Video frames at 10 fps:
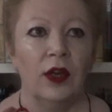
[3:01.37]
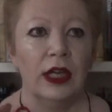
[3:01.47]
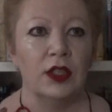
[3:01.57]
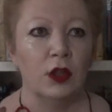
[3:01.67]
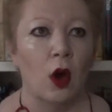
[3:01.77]

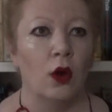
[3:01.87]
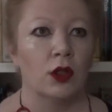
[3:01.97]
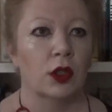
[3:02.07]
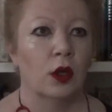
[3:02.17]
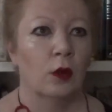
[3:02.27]
he's
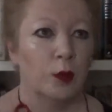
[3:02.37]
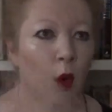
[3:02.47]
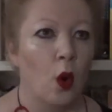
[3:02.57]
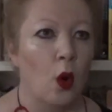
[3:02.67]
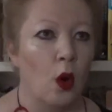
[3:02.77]
not
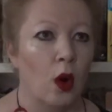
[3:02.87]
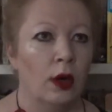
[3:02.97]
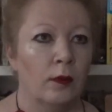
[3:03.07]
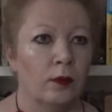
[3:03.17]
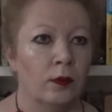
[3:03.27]
poor,
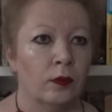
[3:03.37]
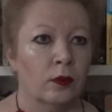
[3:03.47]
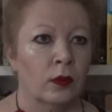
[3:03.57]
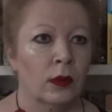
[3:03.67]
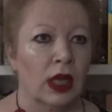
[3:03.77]

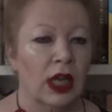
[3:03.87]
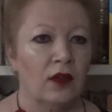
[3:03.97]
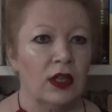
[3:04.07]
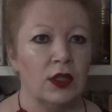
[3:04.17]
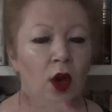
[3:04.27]
if
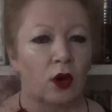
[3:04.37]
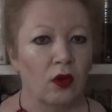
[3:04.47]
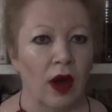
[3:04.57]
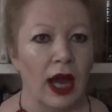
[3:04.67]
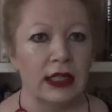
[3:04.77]
he's not
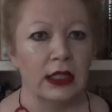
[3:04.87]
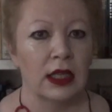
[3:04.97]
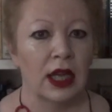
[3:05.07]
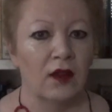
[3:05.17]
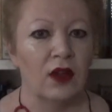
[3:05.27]
great,
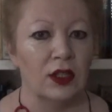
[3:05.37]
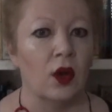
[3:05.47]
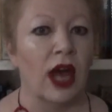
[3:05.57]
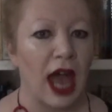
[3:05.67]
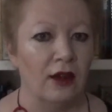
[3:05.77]
if he's
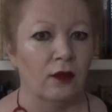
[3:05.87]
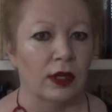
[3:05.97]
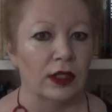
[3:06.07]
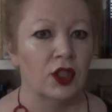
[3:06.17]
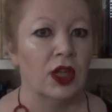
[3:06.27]
not
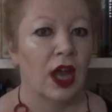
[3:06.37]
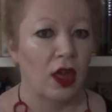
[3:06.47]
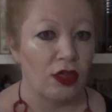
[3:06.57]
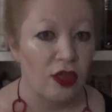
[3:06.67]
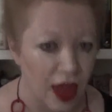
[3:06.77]
average,
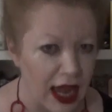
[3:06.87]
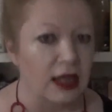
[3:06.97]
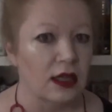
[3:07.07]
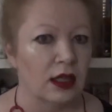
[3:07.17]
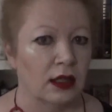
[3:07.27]

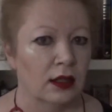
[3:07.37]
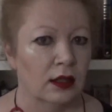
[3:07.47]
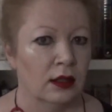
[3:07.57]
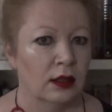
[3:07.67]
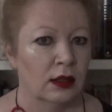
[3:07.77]
then
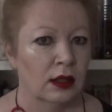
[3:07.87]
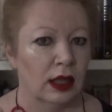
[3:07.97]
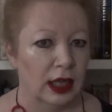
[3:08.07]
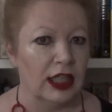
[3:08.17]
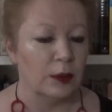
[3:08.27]

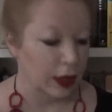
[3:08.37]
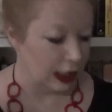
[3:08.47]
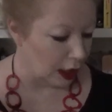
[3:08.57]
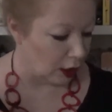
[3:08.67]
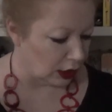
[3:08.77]
he's
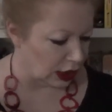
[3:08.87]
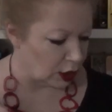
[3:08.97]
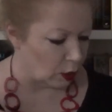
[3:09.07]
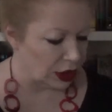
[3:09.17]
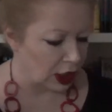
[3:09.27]
mediocre. So
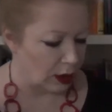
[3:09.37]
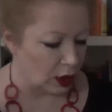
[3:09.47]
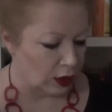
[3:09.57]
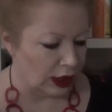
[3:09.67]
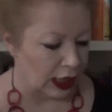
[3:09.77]
what's going
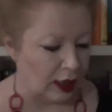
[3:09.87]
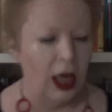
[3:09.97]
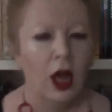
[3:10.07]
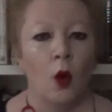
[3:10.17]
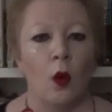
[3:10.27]
on here?
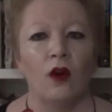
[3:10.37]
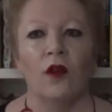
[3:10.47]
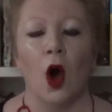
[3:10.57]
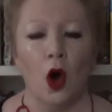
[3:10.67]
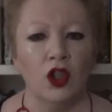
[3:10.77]
Well,
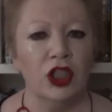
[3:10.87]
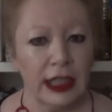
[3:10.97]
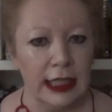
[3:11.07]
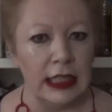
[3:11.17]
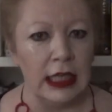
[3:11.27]
for
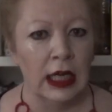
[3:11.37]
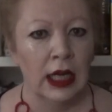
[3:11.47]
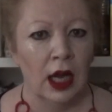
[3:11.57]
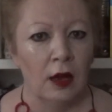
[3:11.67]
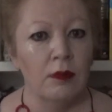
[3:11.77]
Onyi,
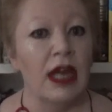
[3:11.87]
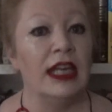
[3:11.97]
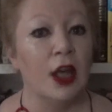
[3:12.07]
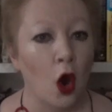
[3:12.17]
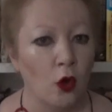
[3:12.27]

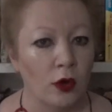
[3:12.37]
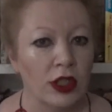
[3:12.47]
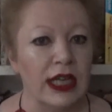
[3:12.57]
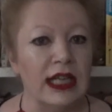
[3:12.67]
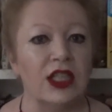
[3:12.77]

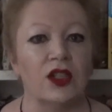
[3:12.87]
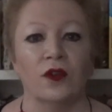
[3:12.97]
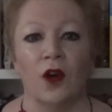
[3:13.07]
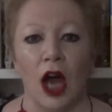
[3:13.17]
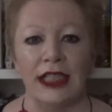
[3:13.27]
mediocrity is
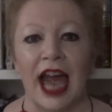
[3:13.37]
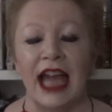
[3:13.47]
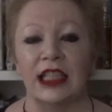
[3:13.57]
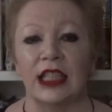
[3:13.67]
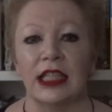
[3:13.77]
defined
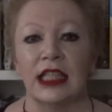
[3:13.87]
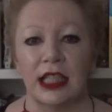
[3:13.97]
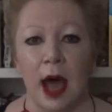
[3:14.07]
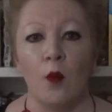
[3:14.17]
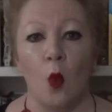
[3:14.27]
as
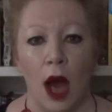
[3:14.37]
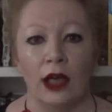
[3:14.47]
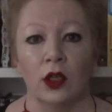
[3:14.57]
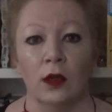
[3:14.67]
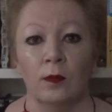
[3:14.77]

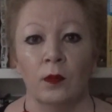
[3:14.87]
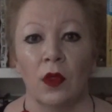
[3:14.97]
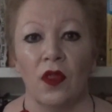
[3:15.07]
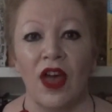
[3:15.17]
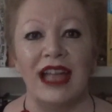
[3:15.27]
someone
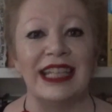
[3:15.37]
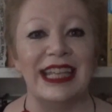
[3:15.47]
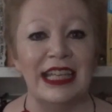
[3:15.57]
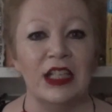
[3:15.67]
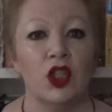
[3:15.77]
that
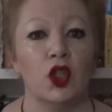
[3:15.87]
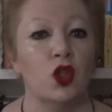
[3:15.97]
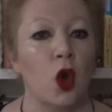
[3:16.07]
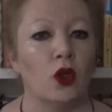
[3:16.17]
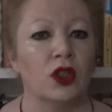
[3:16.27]
is
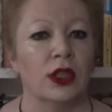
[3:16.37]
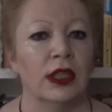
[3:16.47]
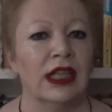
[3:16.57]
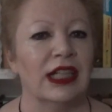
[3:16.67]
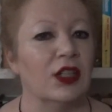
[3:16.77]
not
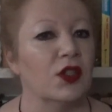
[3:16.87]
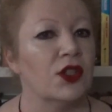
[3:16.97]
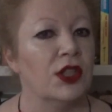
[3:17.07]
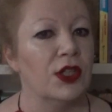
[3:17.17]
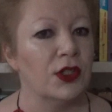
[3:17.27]

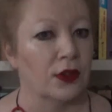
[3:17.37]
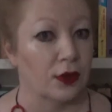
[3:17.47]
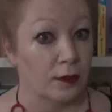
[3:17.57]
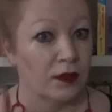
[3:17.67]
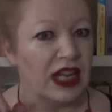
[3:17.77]

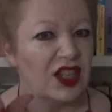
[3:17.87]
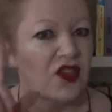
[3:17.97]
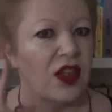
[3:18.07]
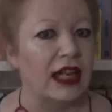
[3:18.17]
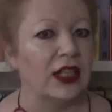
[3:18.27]
consistent. Isn't
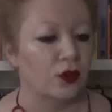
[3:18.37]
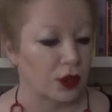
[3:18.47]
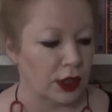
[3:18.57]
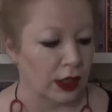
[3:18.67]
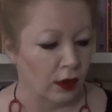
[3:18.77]
that
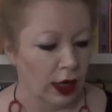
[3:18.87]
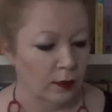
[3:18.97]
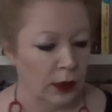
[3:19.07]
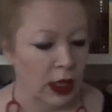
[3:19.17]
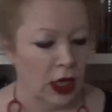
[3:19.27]
interesting, right?
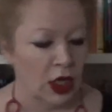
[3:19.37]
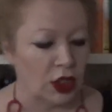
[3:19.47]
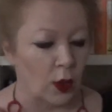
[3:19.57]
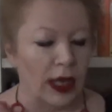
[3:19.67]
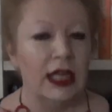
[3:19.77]

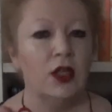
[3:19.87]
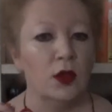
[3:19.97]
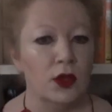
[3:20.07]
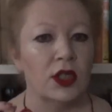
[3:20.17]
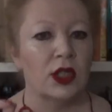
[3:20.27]
So he
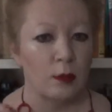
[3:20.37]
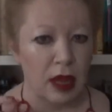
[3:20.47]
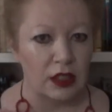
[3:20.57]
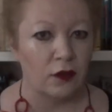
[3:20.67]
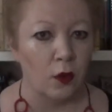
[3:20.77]
uses the
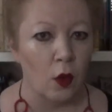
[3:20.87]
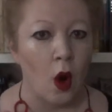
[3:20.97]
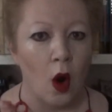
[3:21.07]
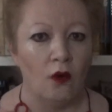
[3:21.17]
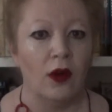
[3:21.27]
metaphor
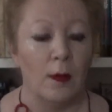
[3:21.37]
of a